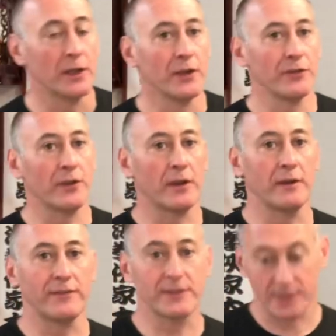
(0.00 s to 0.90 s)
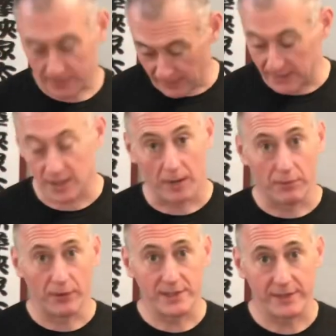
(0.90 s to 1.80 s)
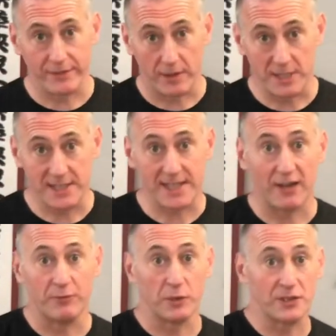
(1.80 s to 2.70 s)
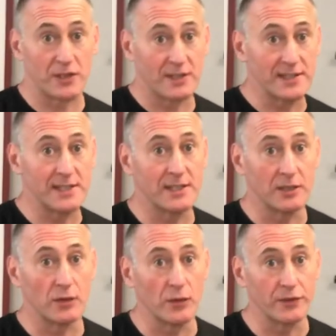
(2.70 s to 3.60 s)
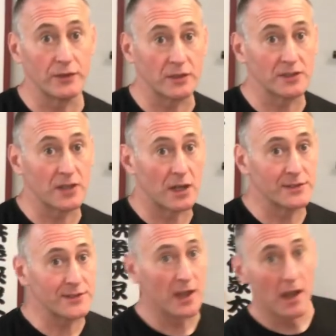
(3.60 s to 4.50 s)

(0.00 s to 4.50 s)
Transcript: So example is if I'm in a southpaw stance, he's in an orthodox stance,